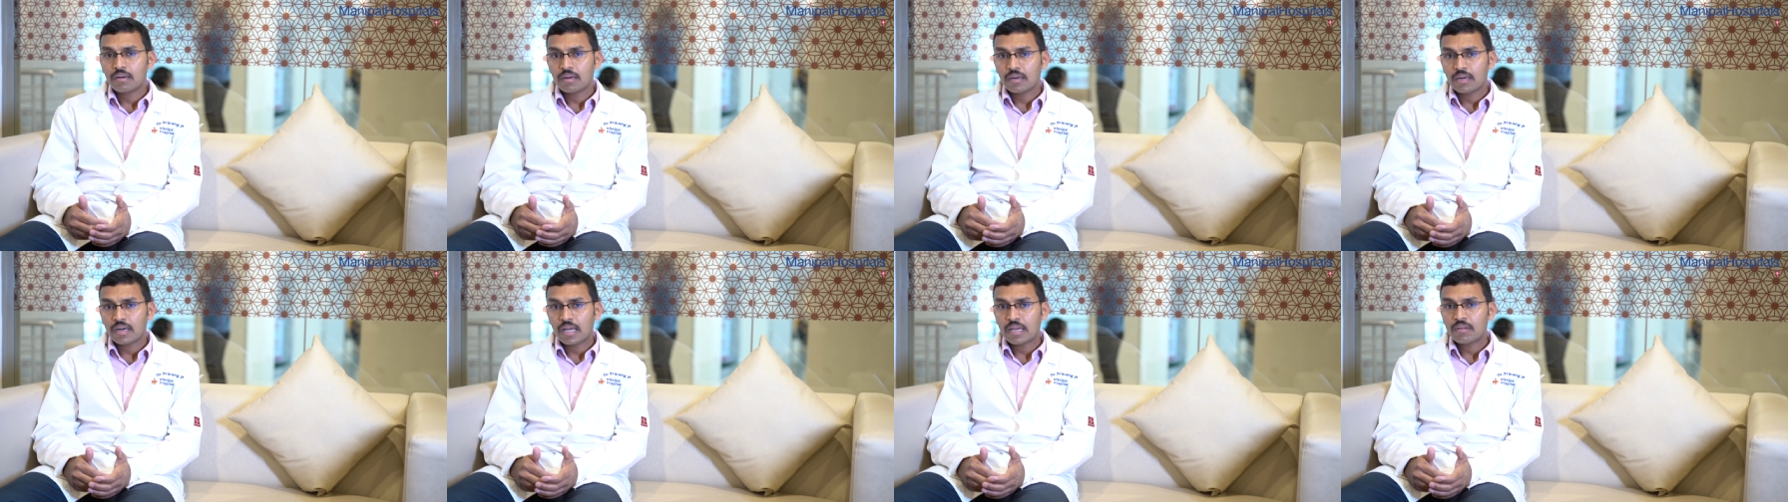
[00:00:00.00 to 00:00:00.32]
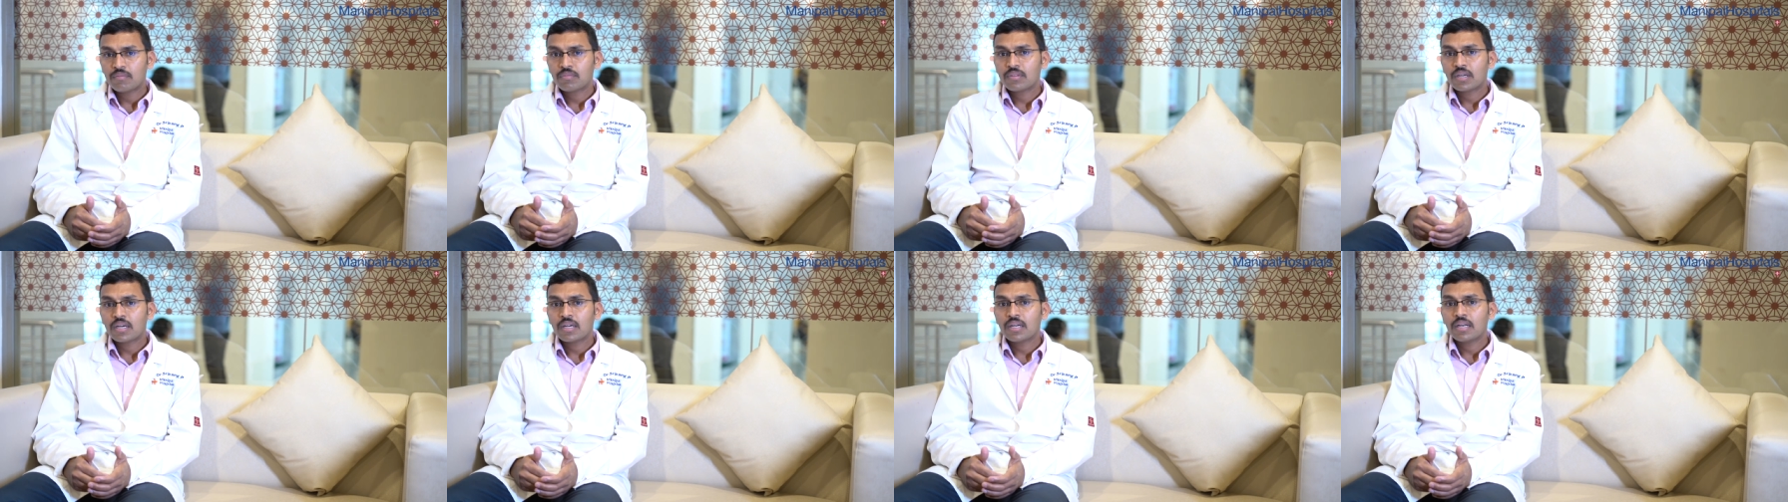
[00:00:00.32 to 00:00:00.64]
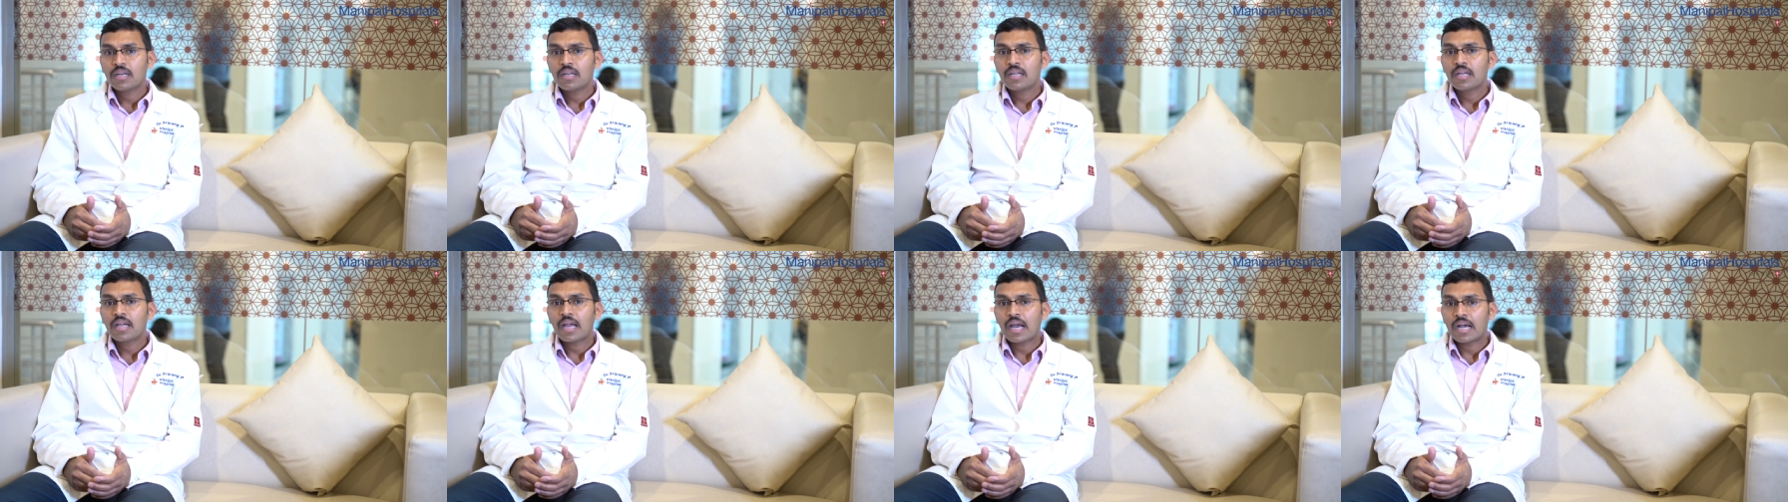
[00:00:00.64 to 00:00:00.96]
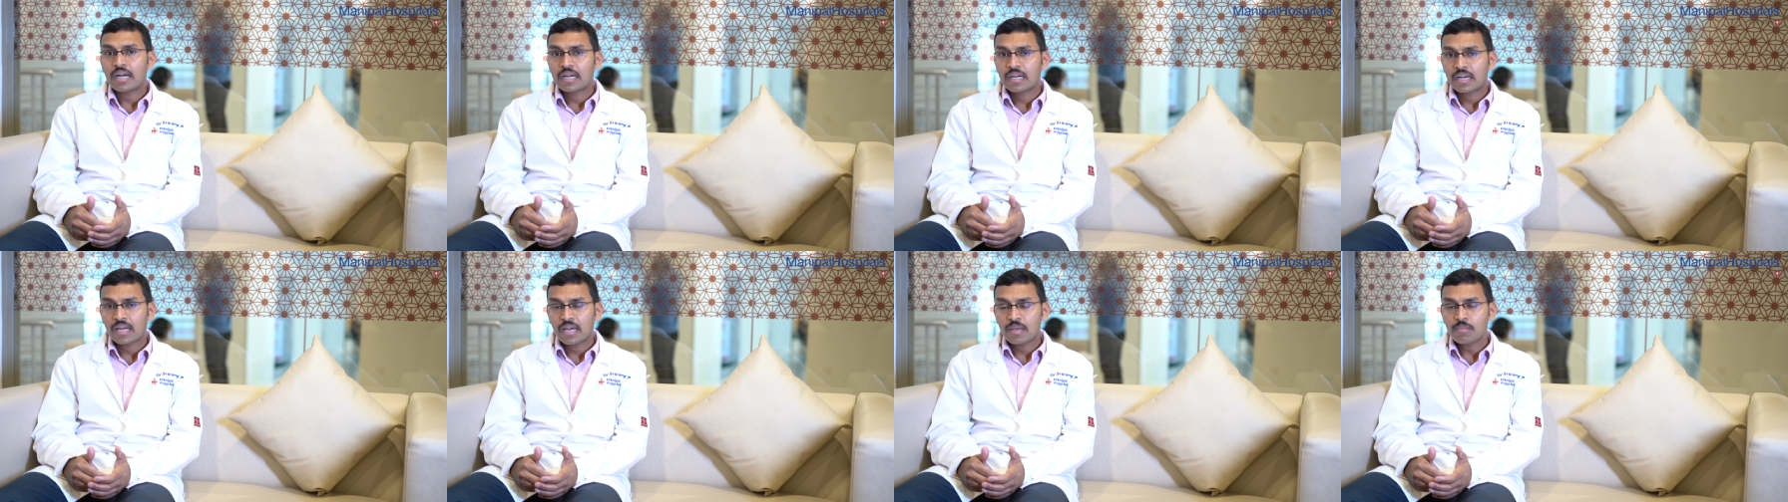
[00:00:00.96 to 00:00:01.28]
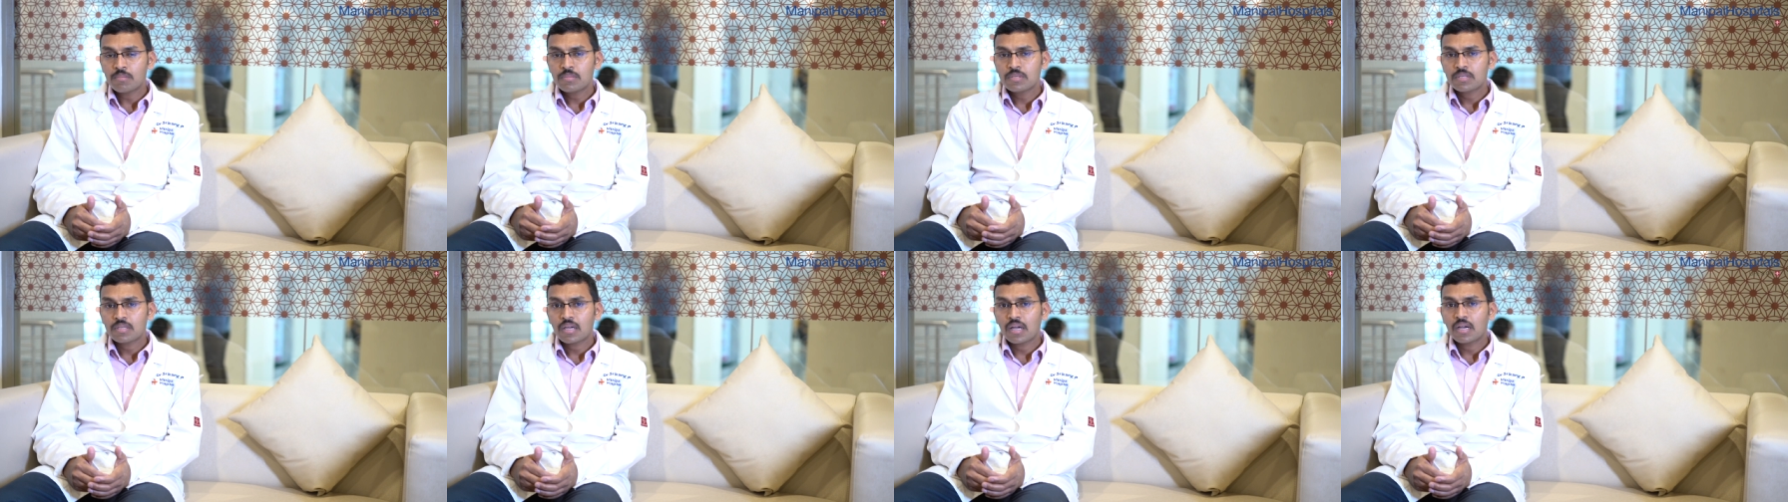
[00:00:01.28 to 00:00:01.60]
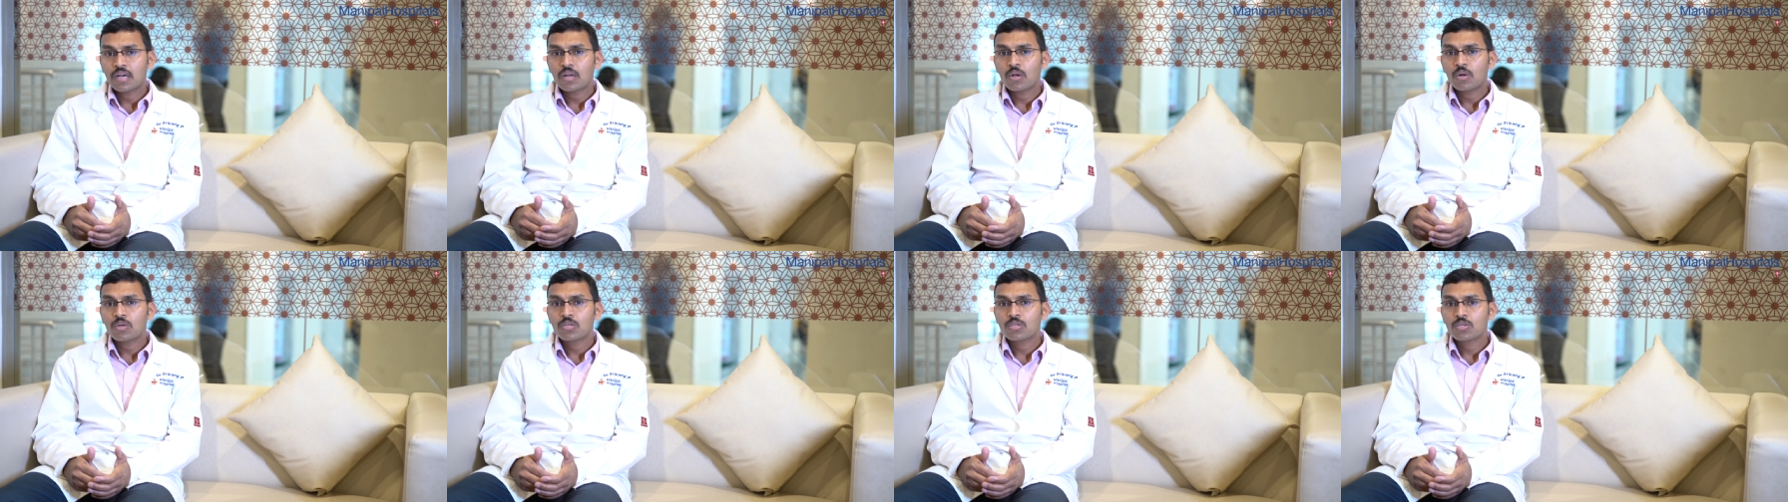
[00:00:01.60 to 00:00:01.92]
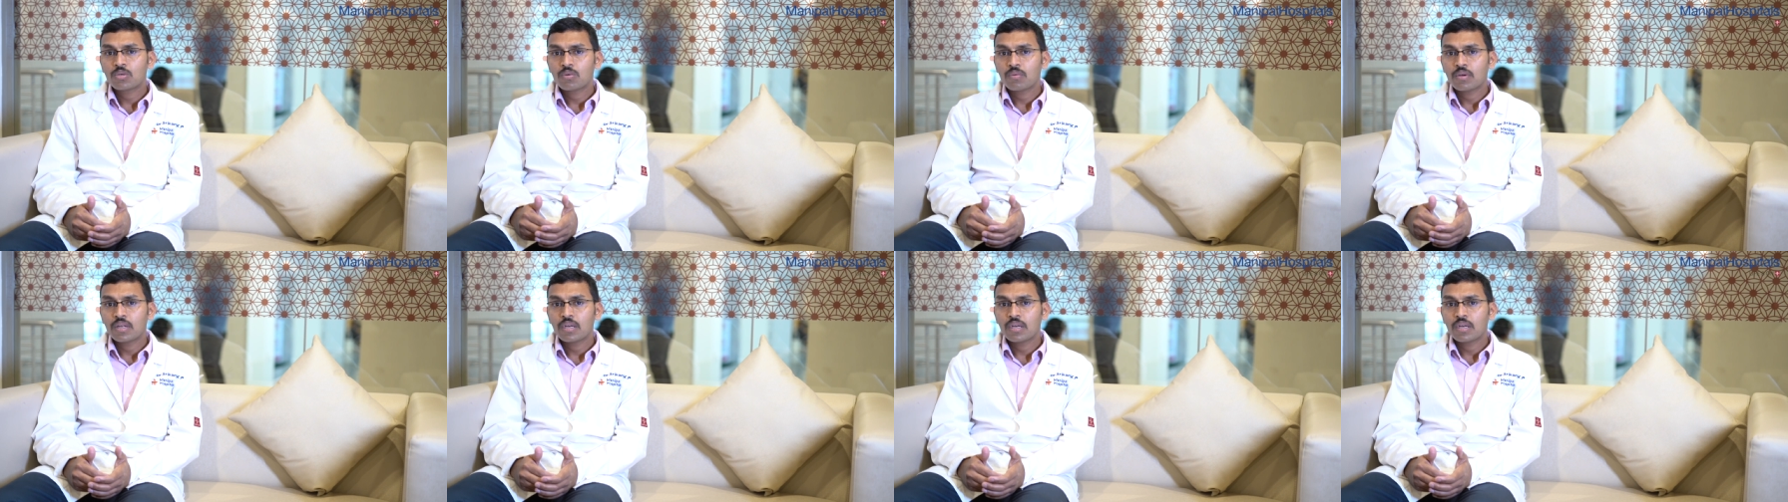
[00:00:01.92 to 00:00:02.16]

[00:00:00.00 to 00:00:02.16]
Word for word: life-threatening at times and also